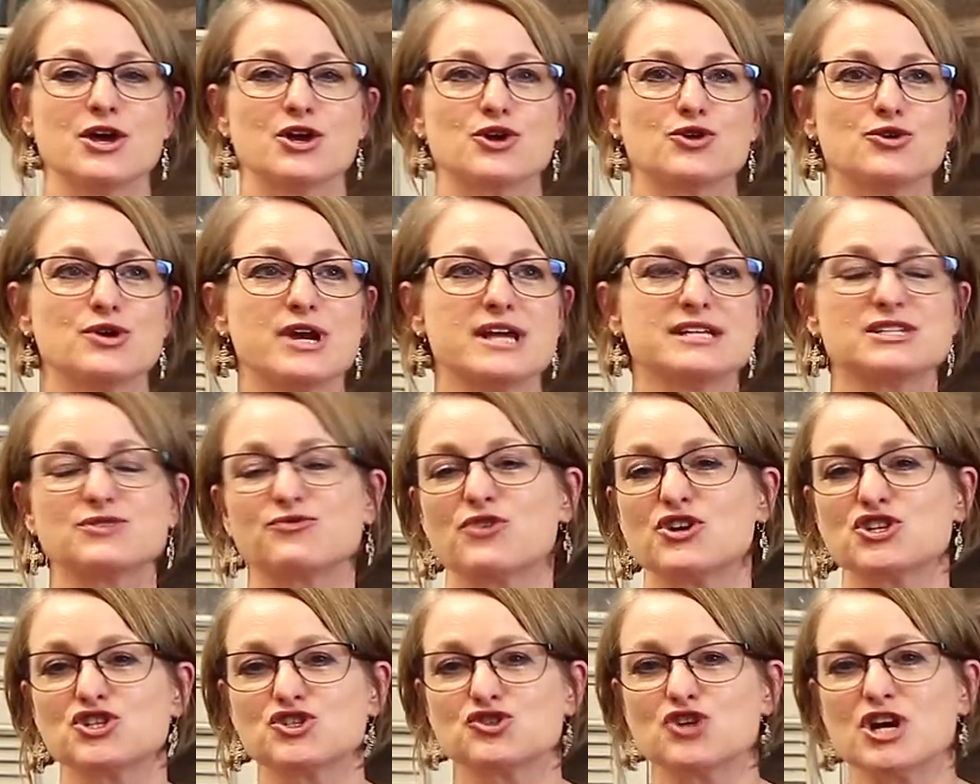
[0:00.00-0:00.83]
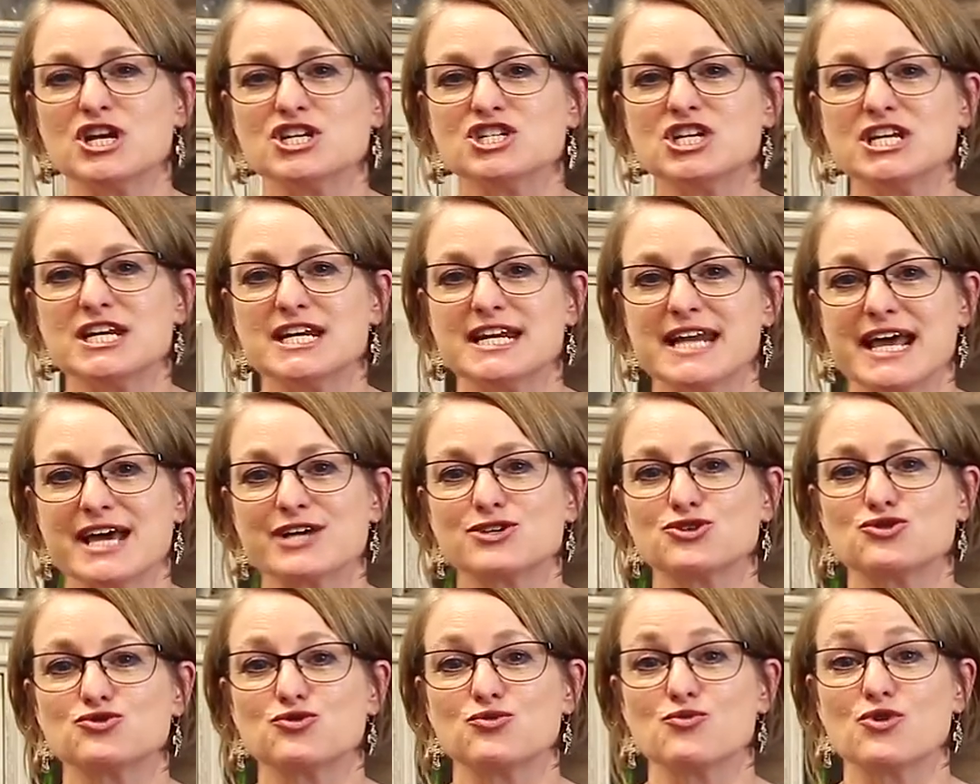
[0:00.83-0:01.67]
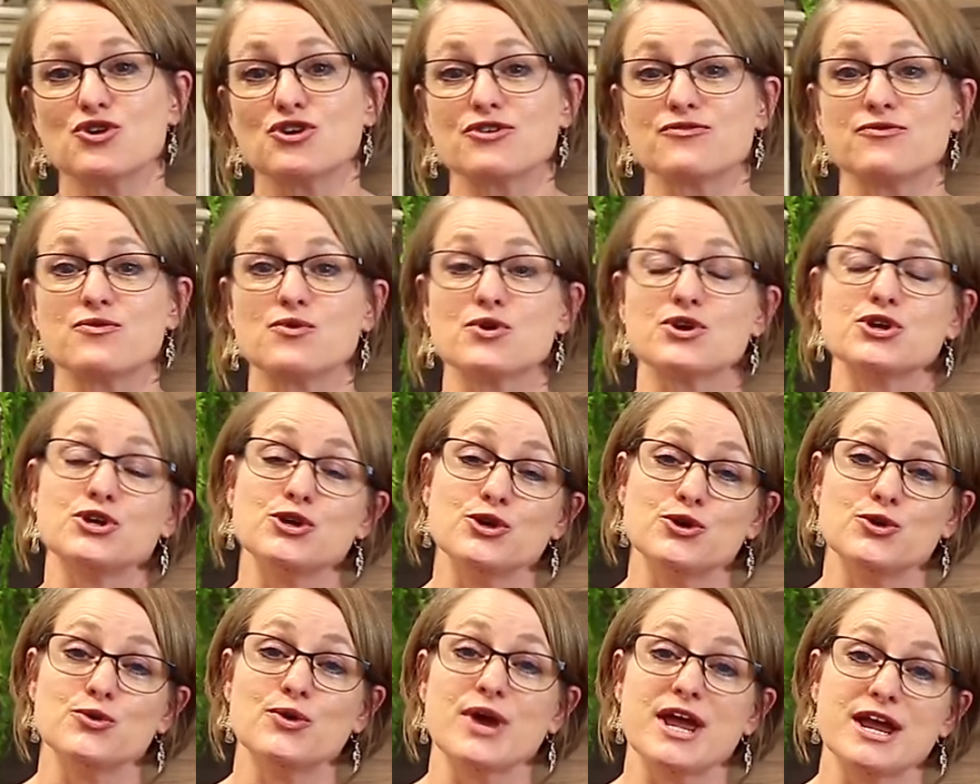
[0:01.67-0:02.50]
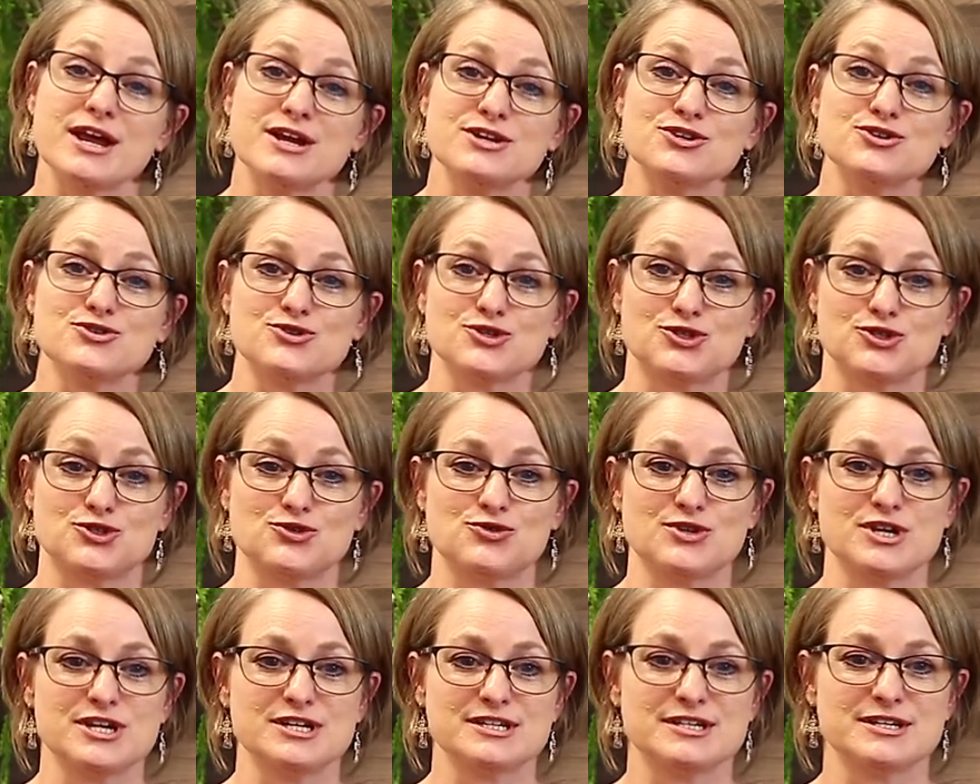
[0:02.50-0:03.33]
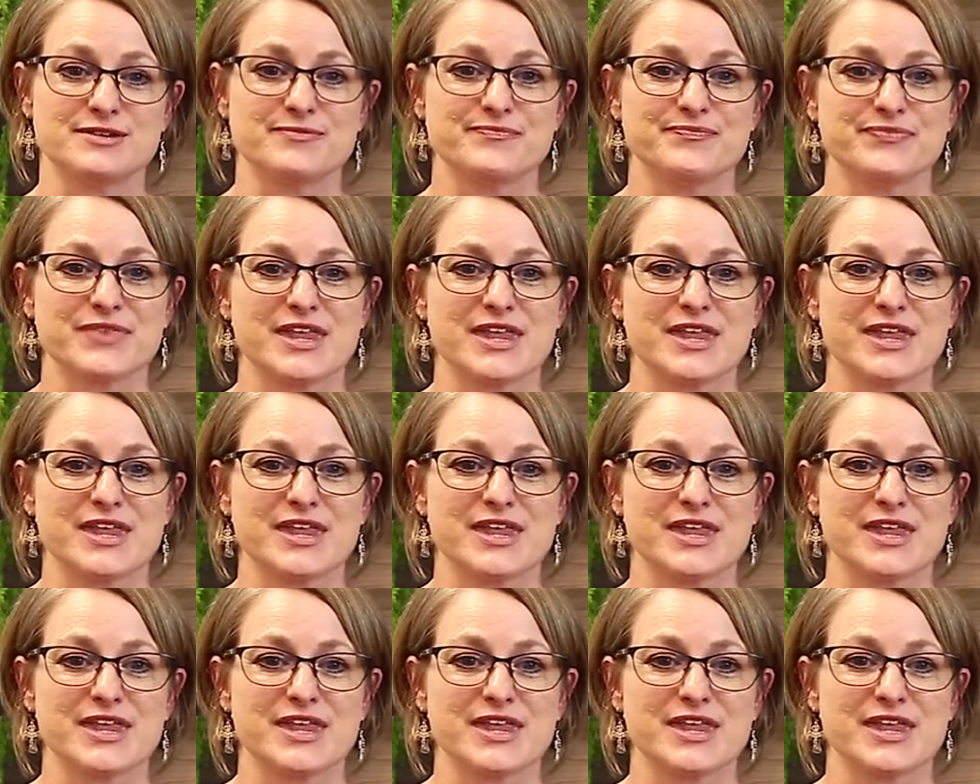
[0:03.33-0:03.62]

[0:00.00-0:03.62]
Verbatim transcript: creates frustration and extra work for you and your student.